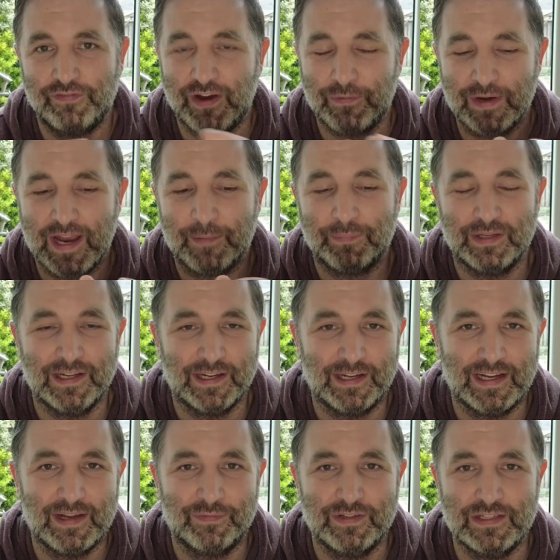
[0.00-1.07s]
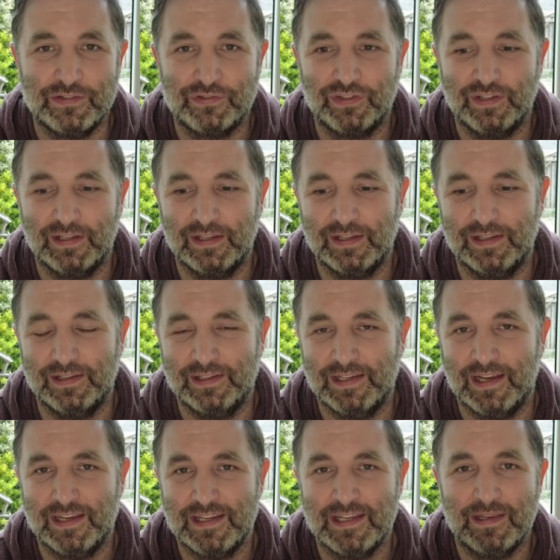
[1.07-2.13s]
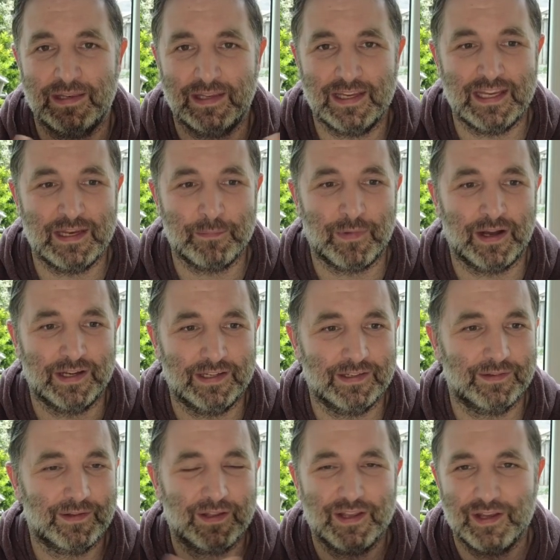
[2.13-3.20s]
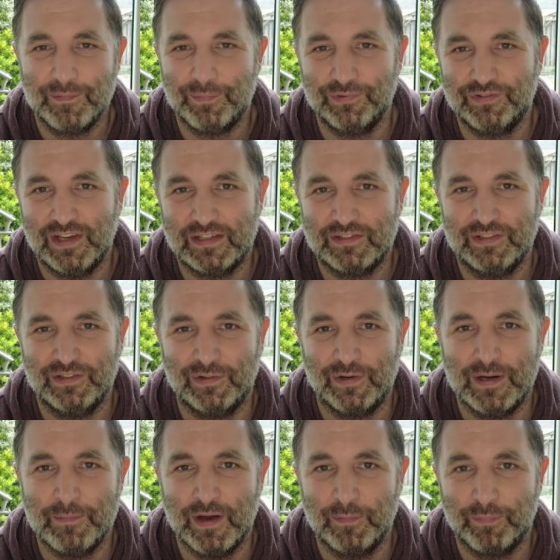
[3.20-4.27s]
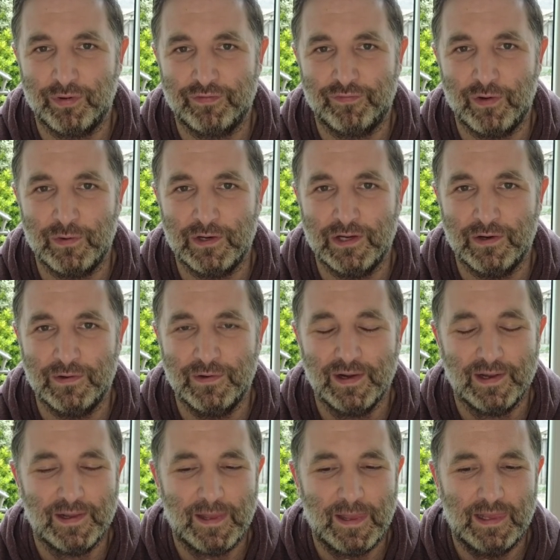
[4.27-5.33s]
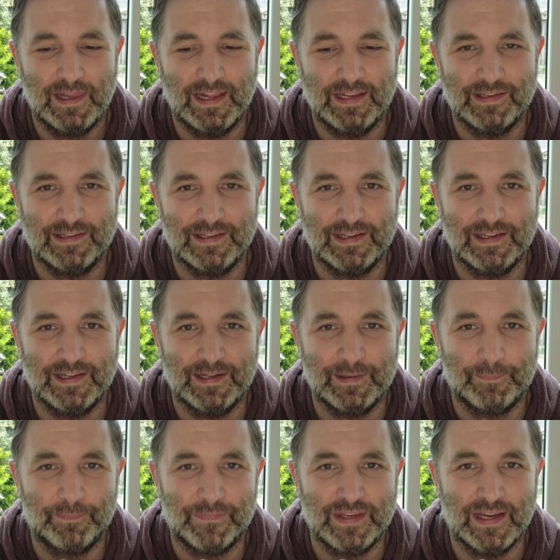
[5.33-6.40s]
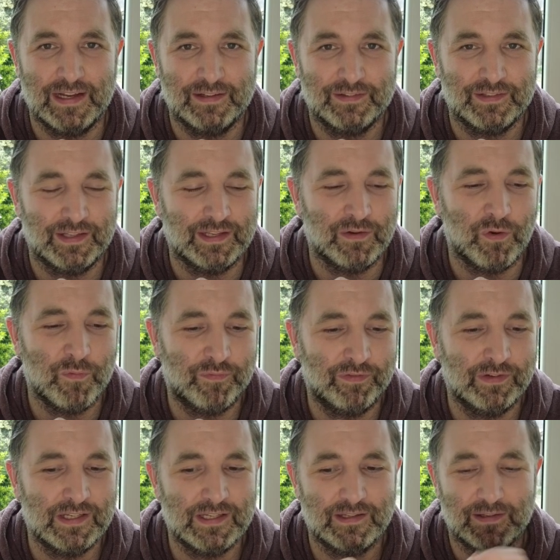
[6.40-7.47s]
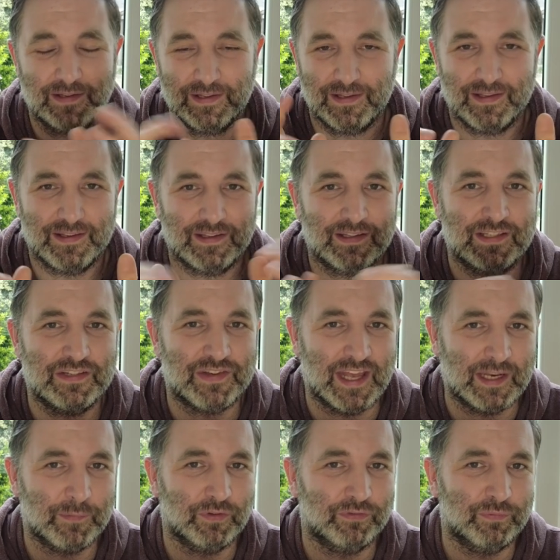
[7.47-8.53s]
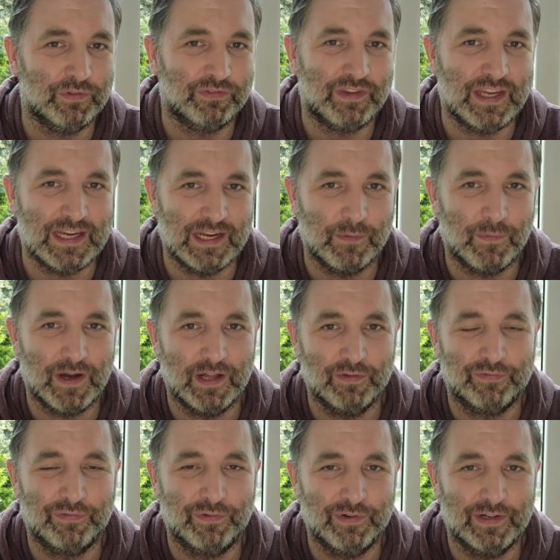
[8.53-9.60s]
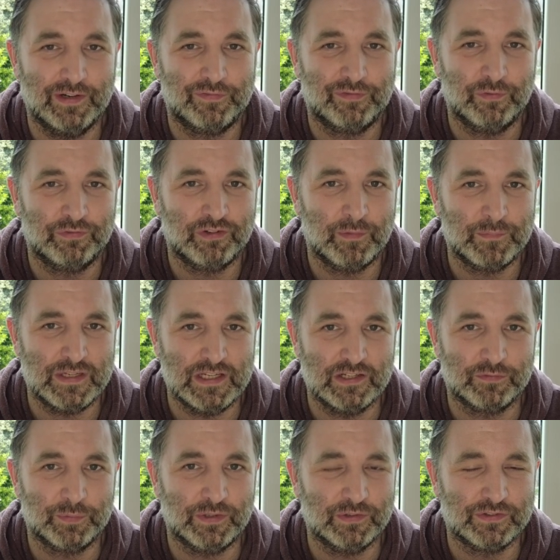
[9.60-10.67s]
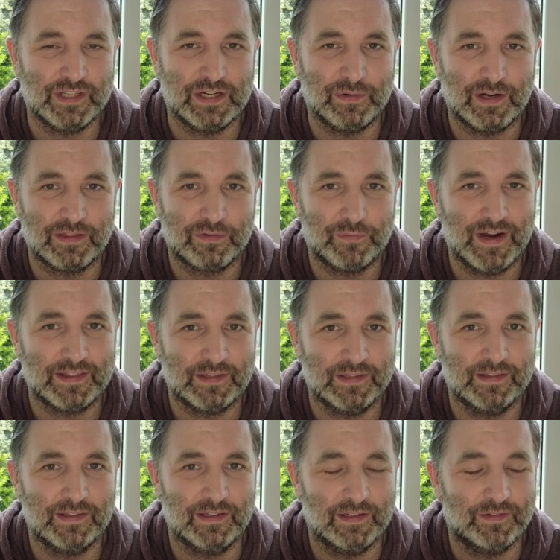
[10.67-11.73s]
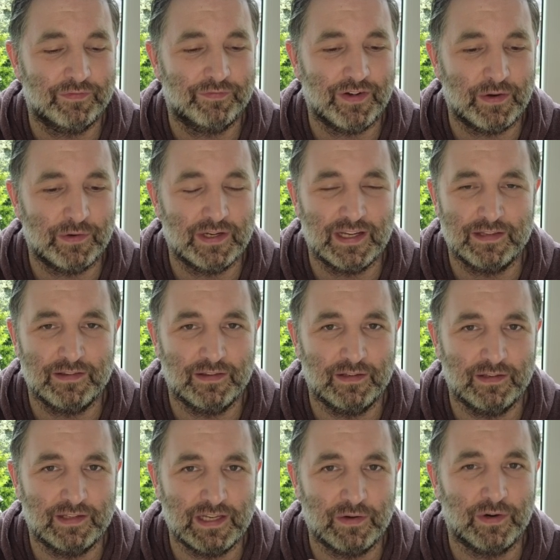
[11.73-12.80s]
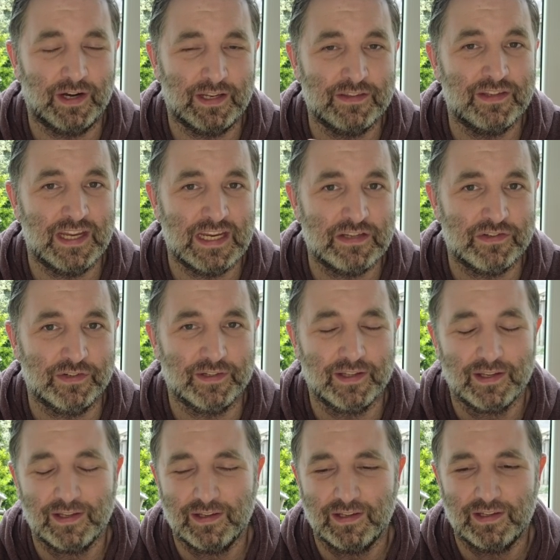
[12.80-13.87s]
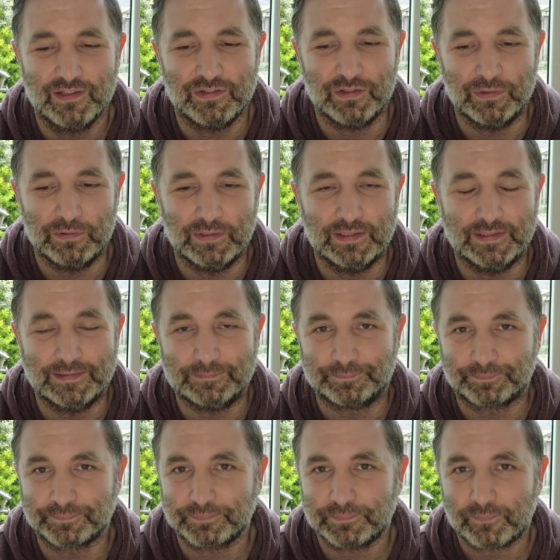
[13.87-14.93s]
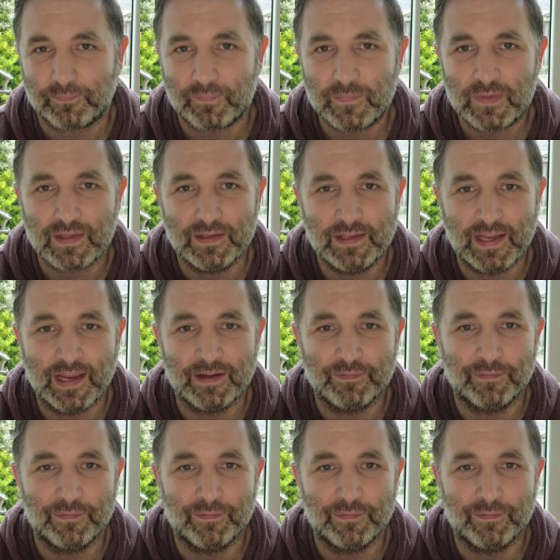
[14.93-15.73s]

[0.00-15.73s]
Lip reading: very happy that I have these in my possession or in my portfolio, and hopefully these animals will stay in the wild for some years because they are threatened very and they are endangered. So yeah,